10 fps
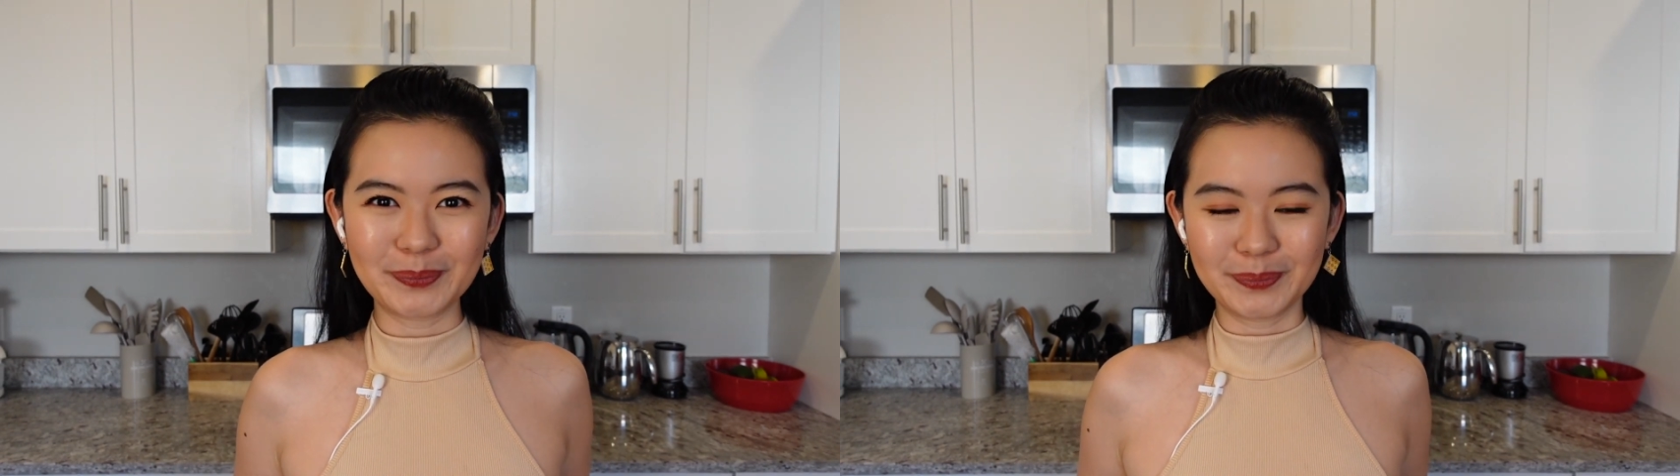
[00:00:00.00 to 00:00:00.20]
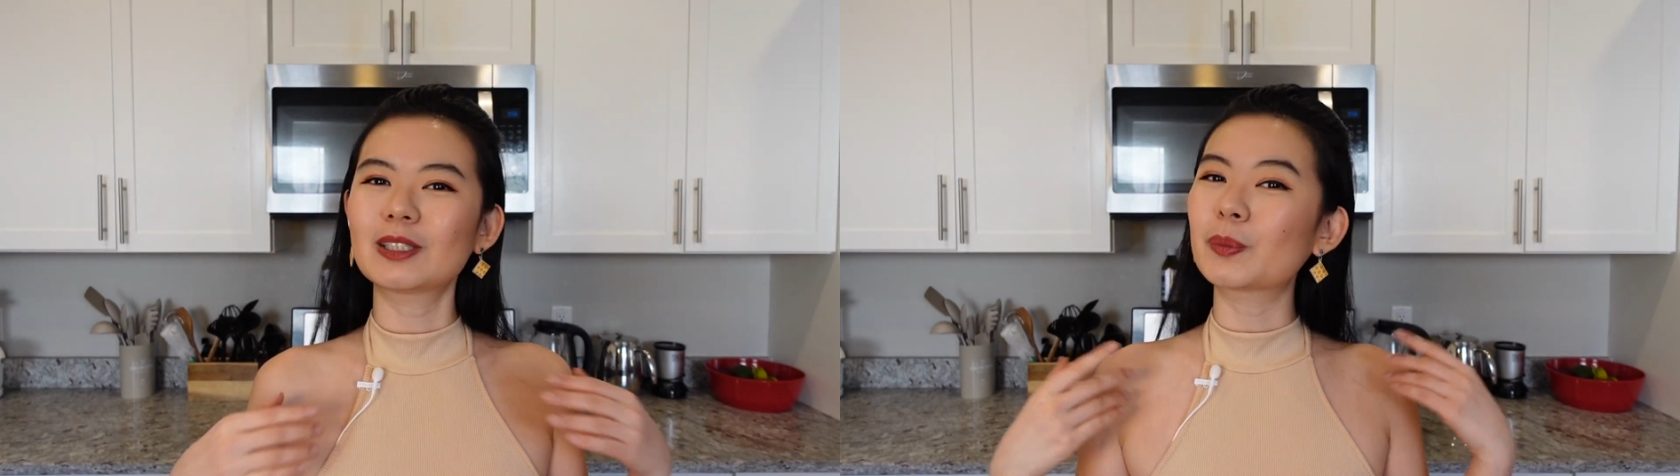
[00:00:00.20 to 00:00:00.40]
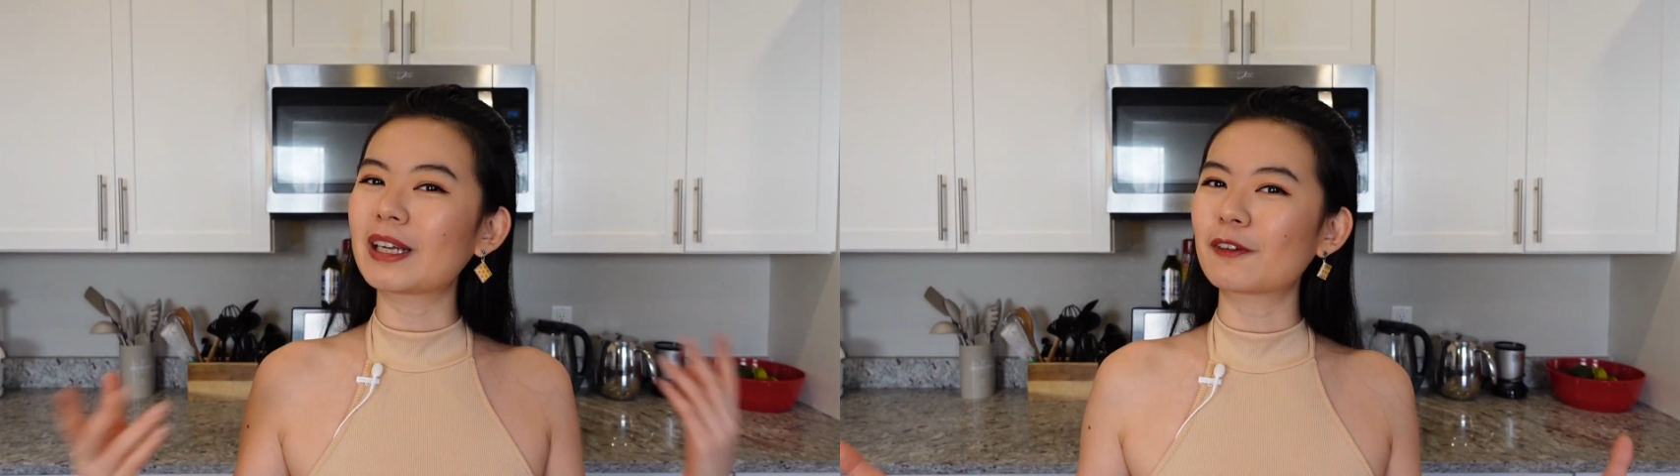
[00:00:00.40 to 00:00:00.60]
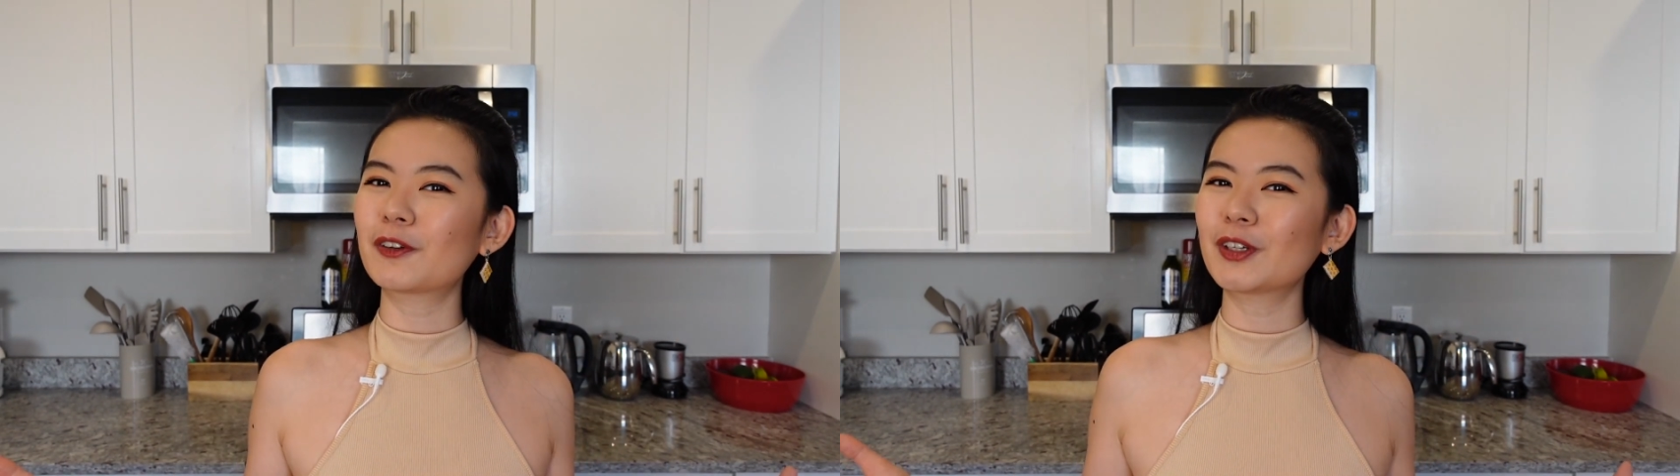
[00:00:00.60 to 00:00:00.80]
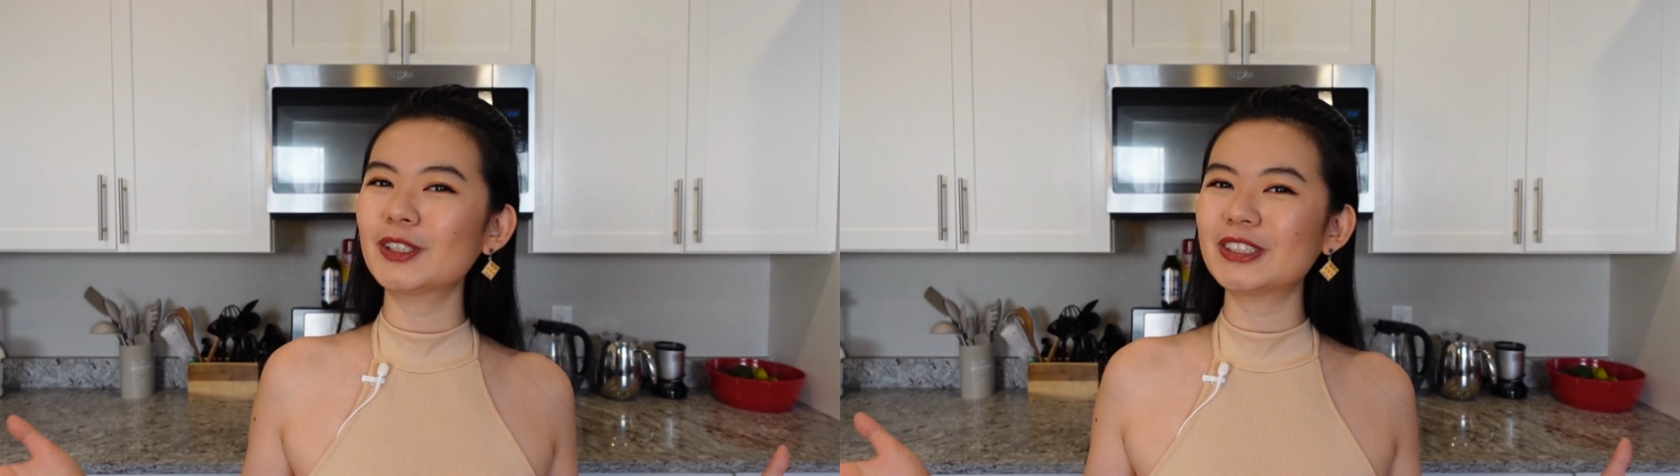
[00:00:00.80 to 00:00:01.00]
So without
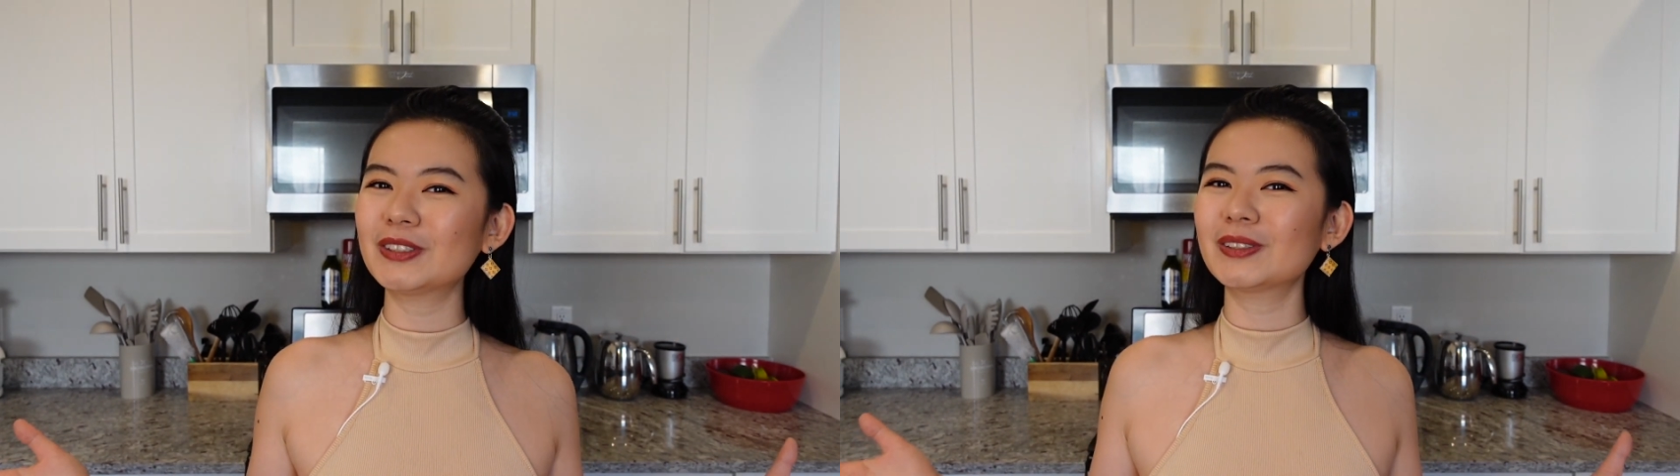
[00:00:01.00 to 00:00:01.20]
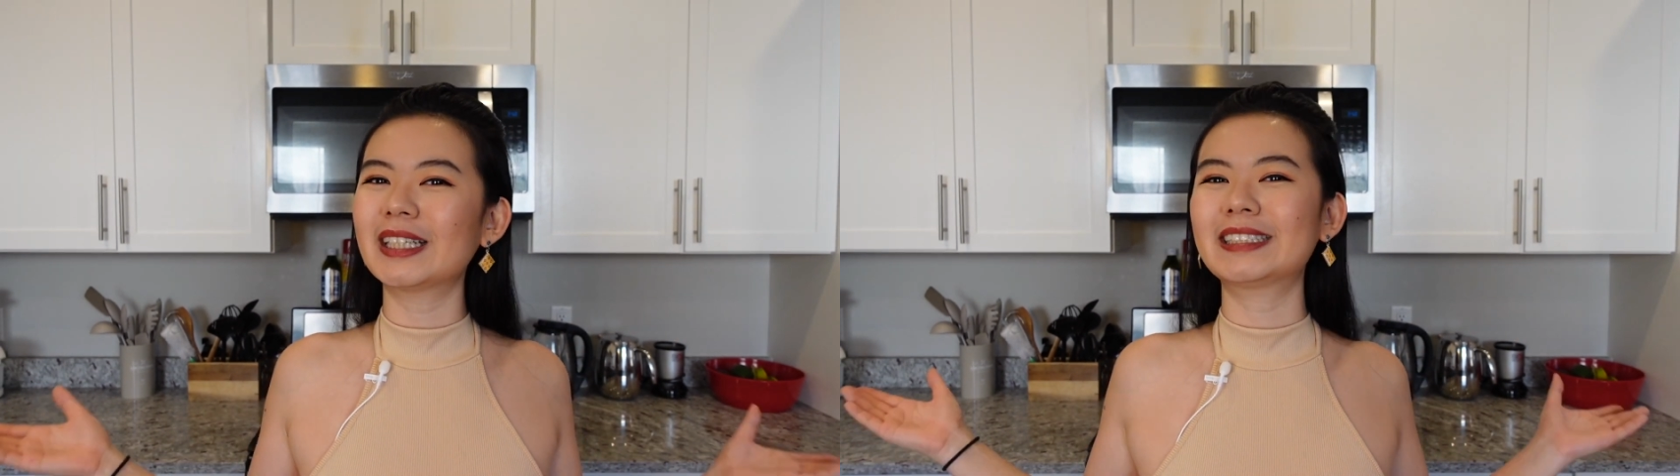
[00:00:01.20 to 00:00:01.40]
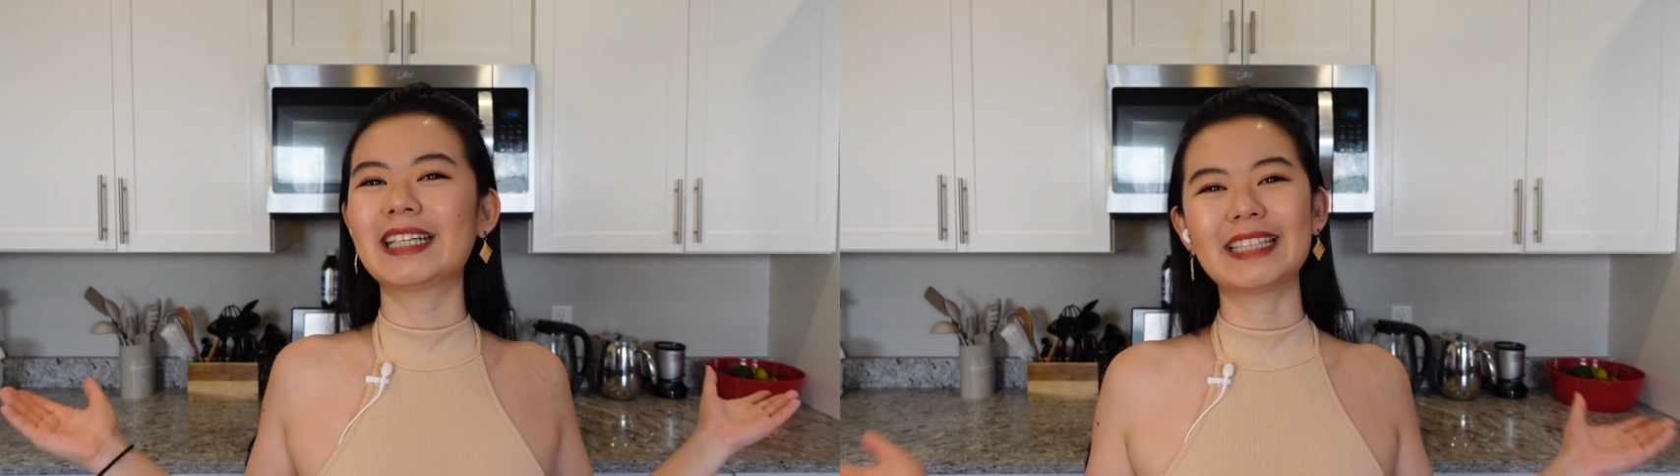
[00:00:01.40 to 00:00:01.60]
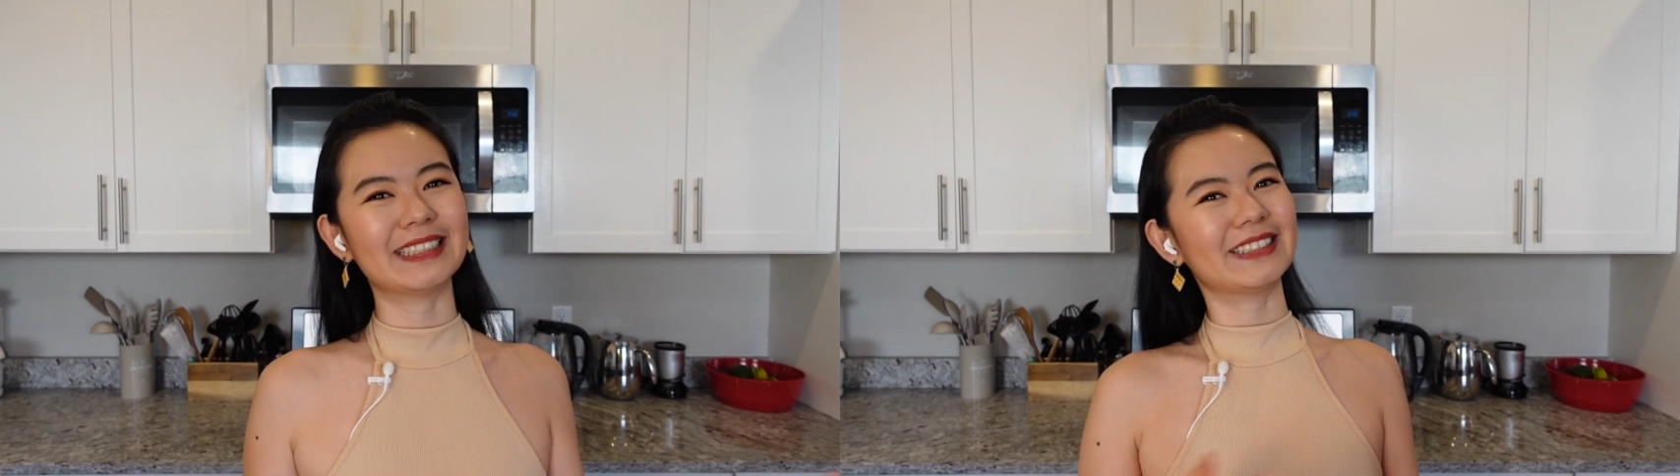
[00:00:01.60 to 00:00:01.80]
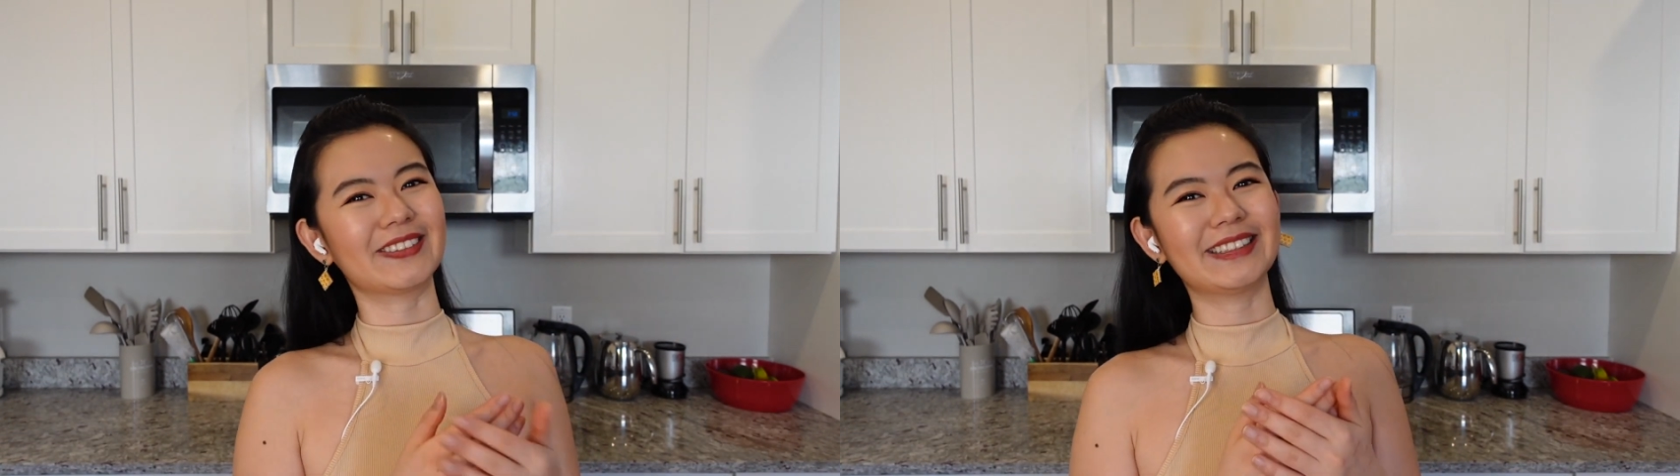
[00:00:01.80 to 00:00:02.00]
further ado, let's get
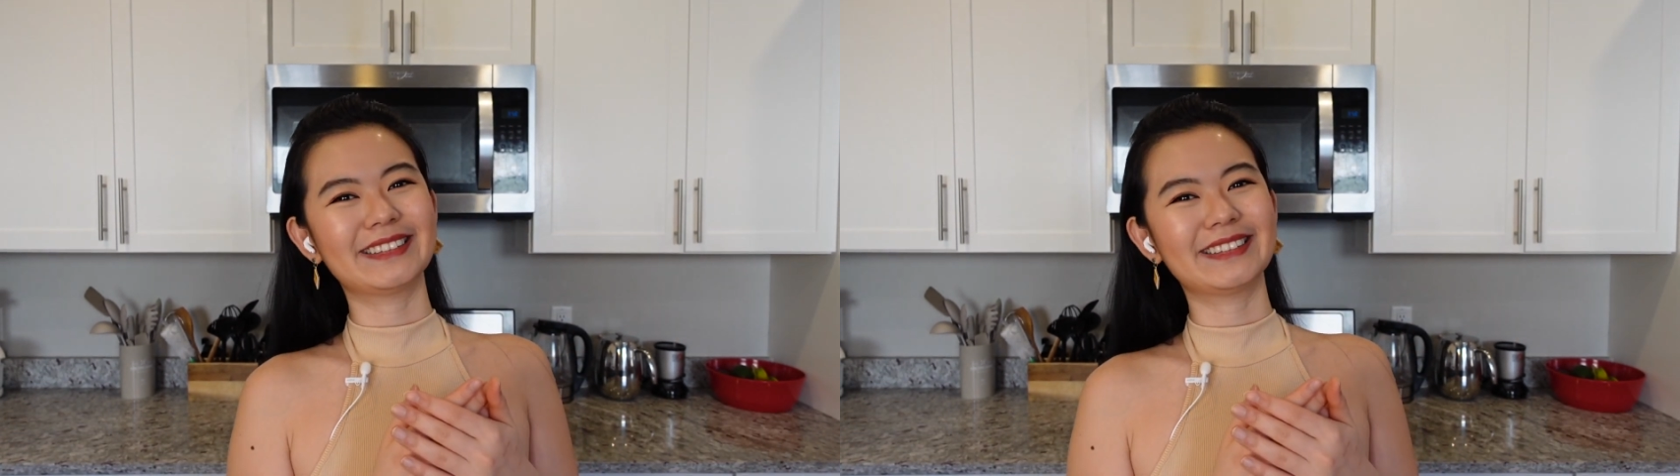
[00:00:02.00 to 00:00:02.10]
into it.